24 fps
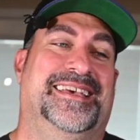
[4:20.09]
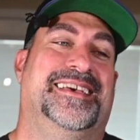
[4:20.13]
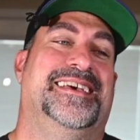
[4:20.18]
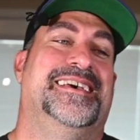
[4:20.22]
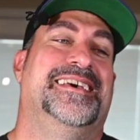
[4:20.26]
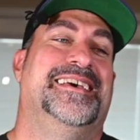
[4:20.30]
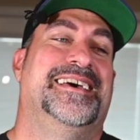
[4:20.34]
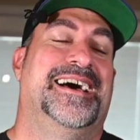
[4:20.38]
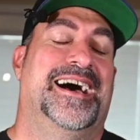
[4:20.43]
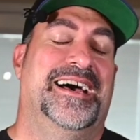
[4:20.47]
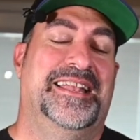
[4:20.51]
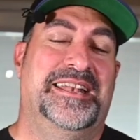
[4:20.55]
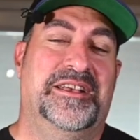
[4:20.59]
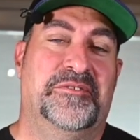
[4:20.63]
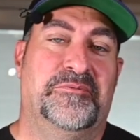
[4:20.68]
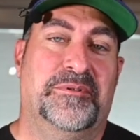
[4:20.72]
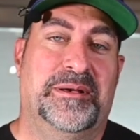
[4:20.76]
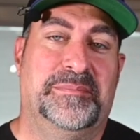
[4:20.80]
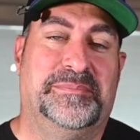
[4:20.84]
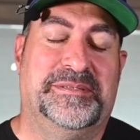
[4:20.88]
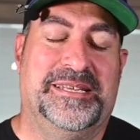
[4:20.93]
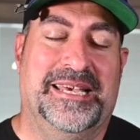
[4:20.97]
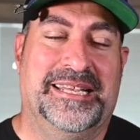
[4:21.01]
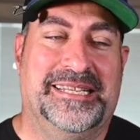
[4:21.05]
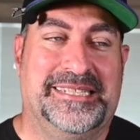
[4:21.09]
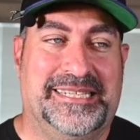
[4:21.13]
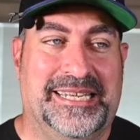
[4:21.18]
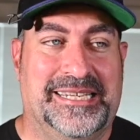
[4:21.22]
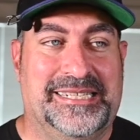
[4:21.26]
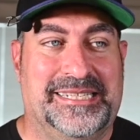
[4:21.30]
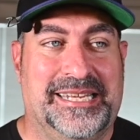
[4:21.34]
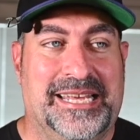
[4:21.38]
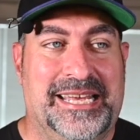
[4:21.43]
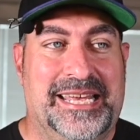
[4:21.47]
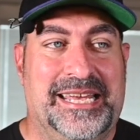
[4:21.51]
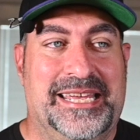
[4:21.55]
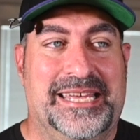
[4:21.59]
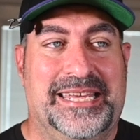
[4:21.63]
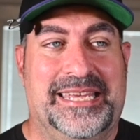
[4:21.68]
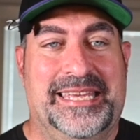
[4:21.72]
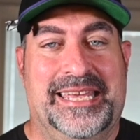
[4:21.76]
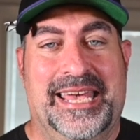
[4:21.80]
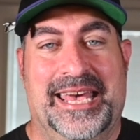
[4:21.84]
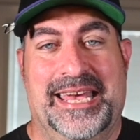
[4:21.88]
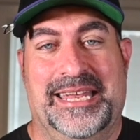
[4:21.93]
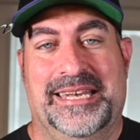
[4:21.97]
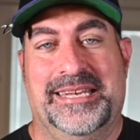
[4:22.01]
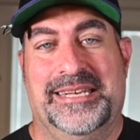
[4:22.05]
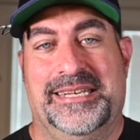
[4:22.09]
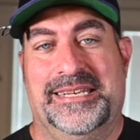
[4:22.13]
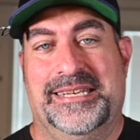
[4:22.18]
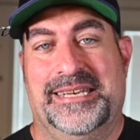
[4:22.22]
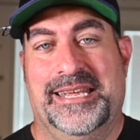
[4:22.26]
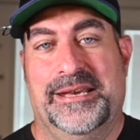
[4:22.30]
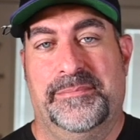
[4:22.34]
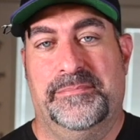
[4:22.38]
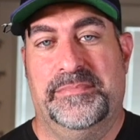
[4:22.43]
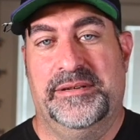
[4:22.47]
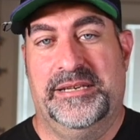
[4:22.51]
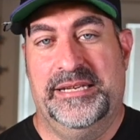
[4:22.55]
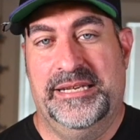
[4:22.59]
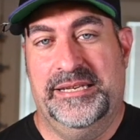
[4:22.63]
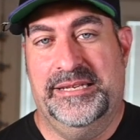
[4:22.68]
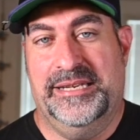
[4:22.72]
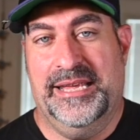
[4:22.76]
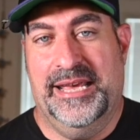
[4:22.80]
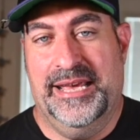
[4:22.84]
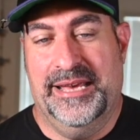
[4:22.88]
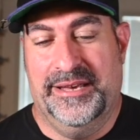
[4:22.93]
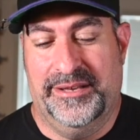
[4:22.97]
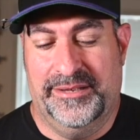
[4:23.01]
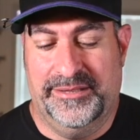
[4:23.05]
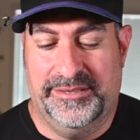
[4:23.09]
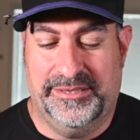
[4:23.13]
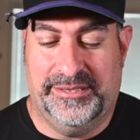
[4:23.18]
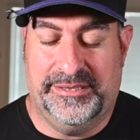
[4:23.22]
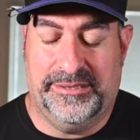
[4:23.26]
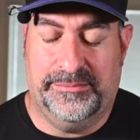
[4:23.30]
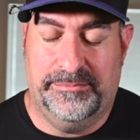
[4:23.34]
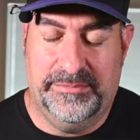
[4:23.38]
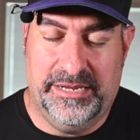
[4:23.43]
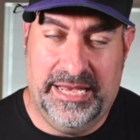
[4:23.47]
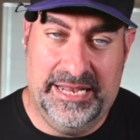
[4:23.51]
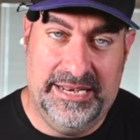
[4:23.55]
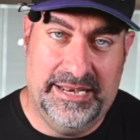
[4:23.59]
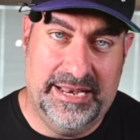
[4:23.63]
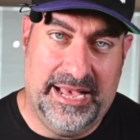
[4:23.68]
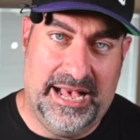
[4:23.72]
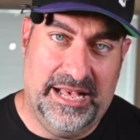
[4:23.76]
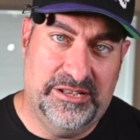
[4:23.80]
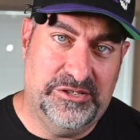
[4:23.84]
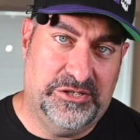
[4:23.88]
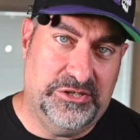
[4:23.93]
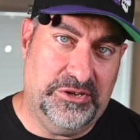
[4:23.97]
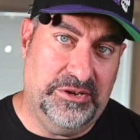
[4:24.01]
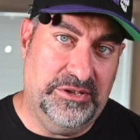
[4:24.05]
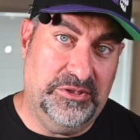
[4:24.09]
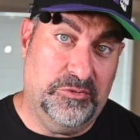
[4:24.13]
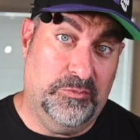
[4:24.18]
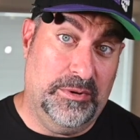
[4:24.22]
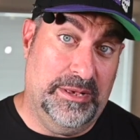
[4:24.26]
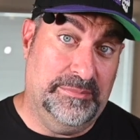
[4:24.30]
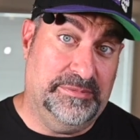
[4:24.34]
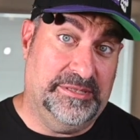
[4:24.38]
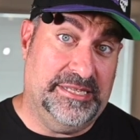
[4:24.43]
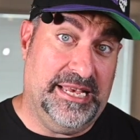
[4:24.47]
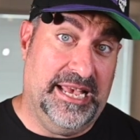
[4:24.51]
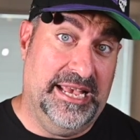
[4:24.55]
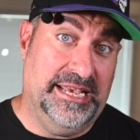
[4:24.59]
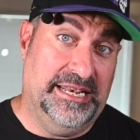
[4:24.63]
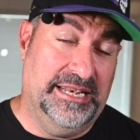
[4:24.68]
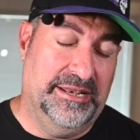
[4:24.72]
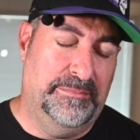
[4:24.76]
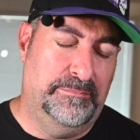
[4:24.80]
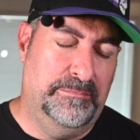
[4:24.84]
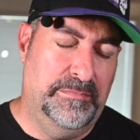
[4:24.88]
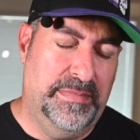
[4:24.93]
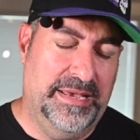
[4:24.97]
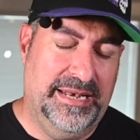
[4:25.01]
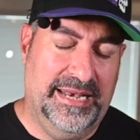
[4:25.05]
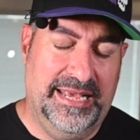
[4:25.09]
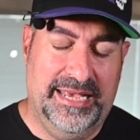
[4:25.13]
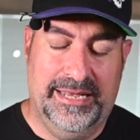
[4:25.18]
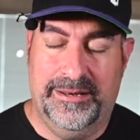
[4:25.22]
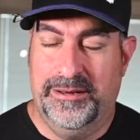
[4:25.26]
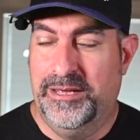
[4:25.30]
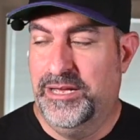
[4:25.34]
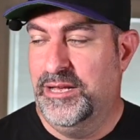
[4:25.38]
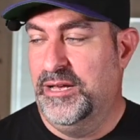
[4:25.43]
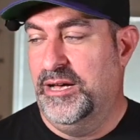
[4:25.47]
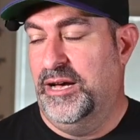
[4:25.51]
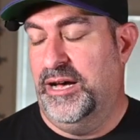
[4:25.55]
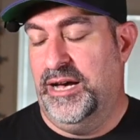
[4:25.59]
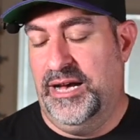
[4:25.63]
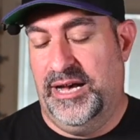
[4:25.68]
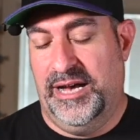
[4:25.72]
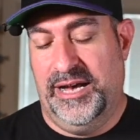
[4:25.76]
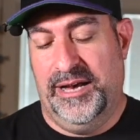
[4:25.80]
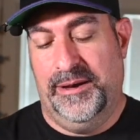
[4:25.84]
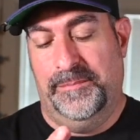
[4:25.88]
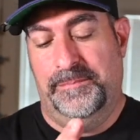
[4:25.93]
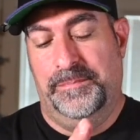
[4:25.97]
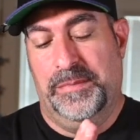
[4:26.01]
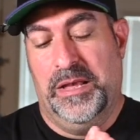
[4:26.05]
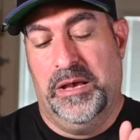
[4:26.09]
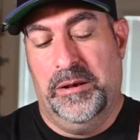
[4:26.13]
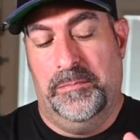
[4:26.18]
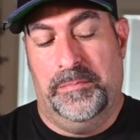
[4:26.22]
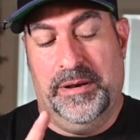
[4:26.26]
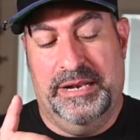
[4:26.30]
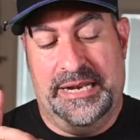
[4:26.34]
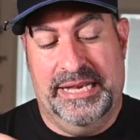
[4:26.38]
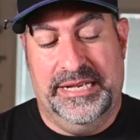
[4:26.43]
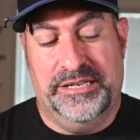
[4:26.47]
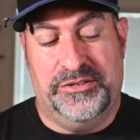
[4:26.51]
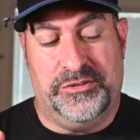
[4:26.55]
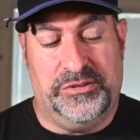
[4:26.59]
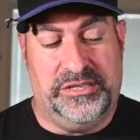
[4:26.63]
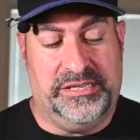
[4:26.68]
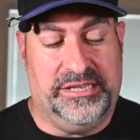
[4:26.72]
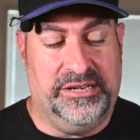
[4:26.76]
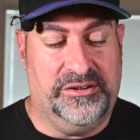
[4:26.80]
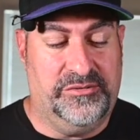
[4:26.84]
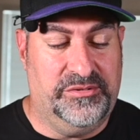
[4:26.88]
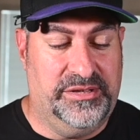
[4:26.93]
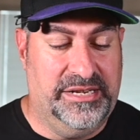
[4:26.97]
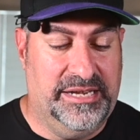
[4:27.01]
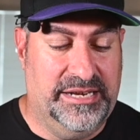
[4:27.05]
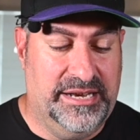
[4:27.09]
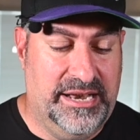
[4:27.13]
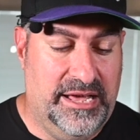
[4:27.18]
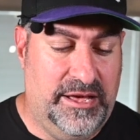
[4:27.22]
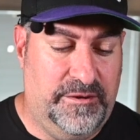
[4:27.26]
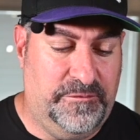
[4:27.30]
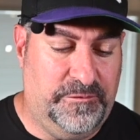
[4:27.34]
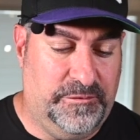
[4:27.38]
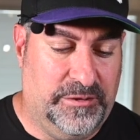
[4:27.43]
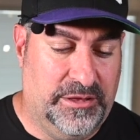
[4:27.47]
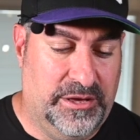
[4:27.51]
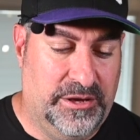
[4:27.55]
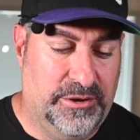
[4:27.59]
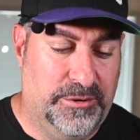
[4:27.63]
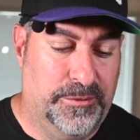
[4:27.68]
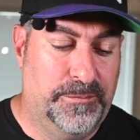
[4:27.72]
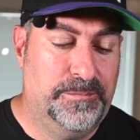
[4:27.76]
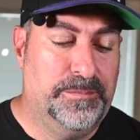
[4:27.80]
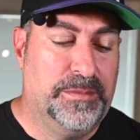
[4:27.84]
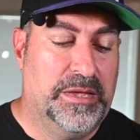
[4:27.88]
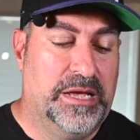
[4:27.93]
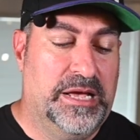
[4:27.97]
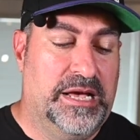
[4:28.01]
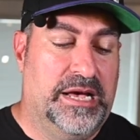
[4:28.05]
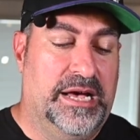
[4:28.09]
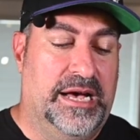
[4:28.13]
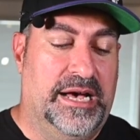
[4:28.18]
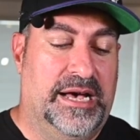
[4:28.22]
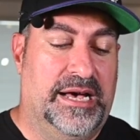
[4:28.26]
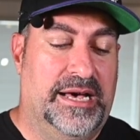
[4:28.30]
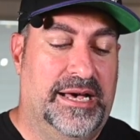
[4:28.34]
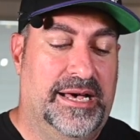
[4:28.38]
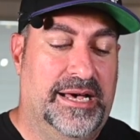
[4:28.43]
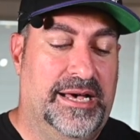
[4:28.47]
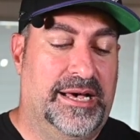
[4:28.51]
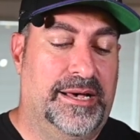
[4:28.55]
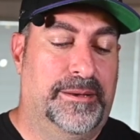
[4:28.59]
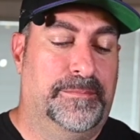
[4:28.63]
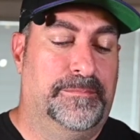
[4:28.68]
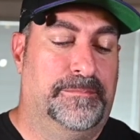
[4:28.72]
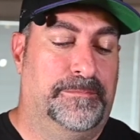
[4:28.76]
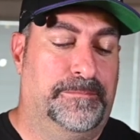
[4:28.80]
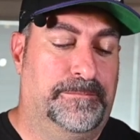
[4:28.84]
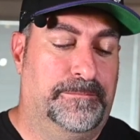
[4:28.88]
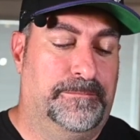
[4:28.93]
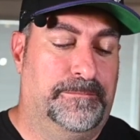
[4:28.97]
yeah, on their website it says get them details, and I'll show you the website in a minute. Uh, but interestingly enough, though, uh,